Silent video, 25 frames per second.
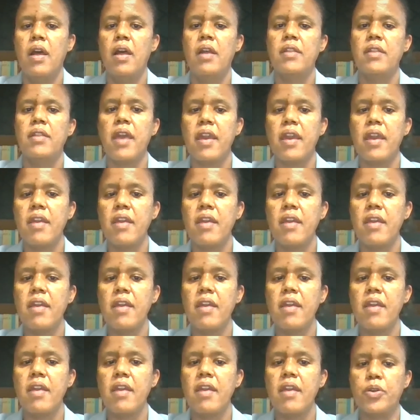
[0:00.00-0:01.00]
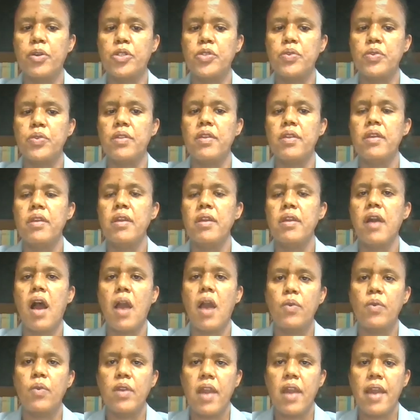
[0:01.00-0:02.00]
Taking this opportunity, I
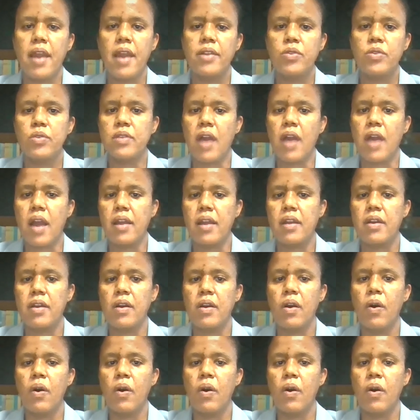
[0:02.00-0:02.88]
would like to thank